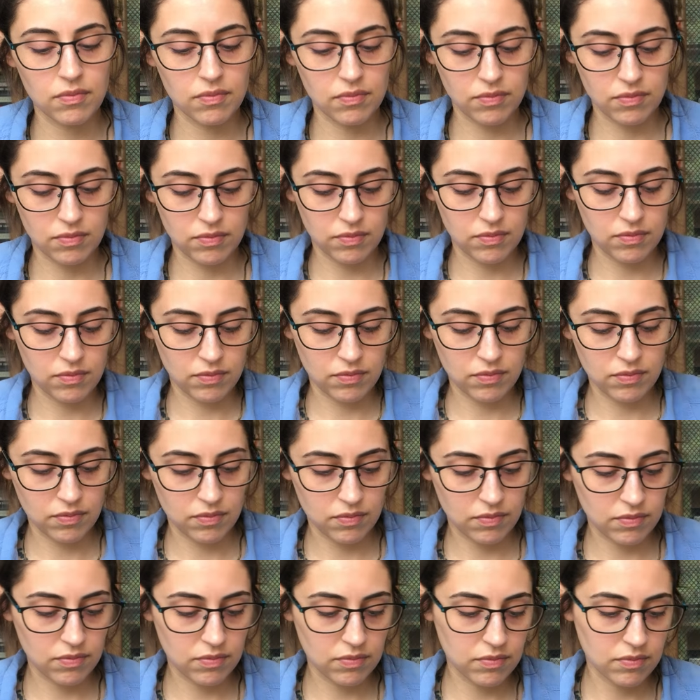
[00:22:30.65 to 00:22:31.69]

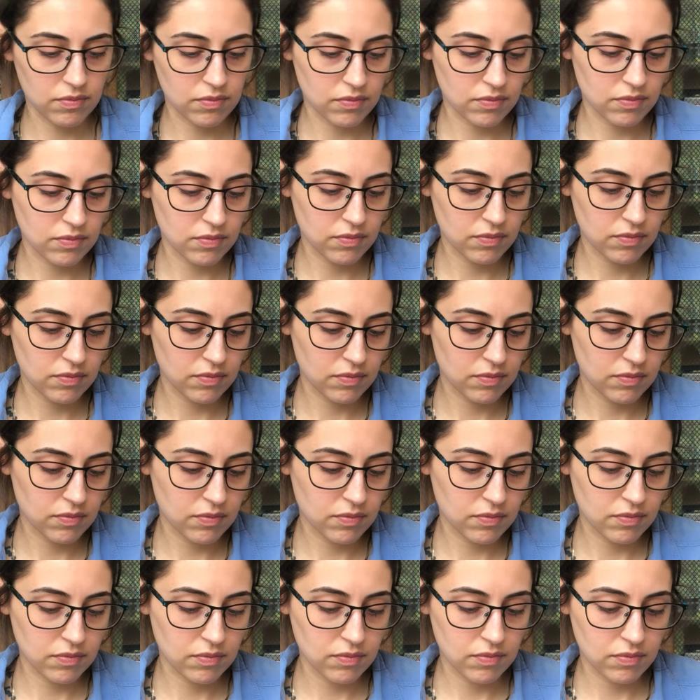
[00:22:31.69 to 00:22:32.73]

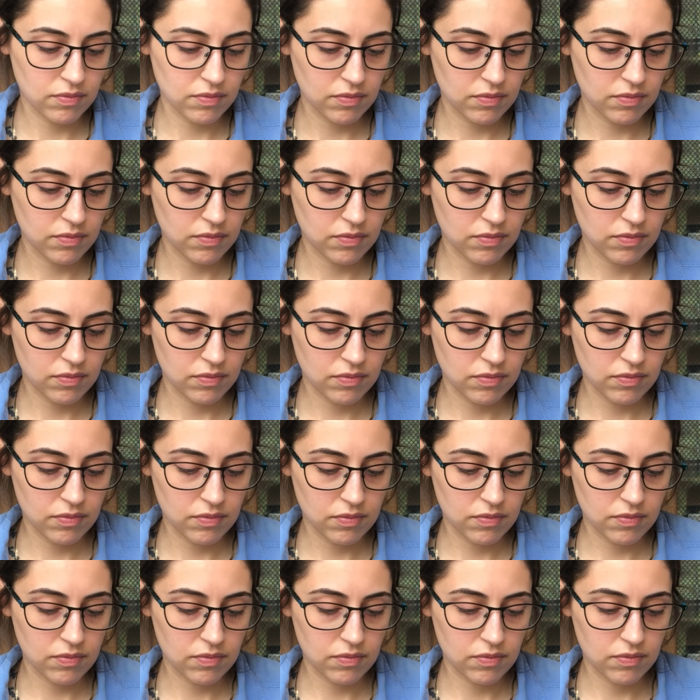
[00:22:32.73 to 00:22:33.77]

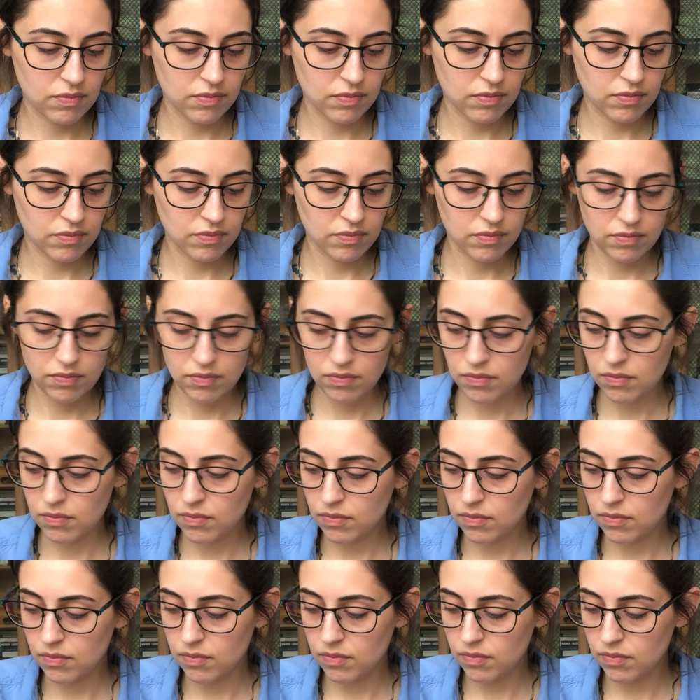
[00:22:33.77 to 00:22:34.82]

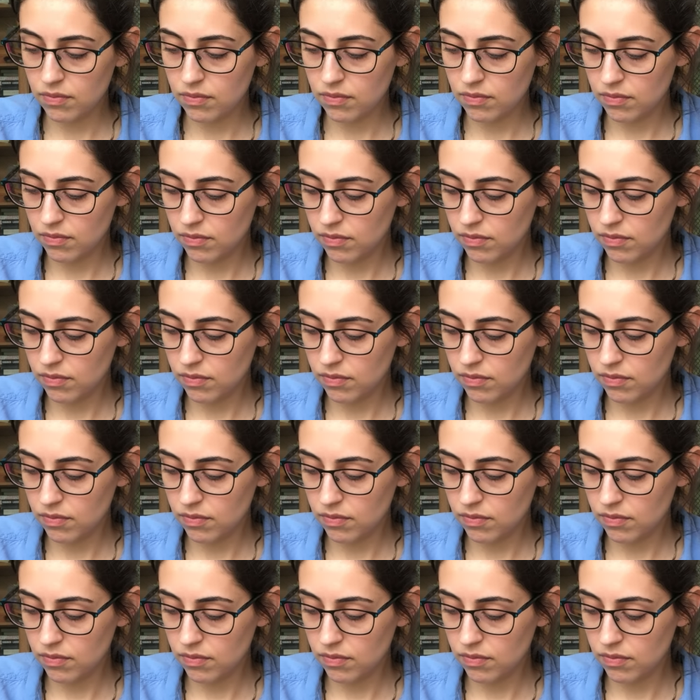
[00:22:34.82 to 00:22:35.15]
[no speech]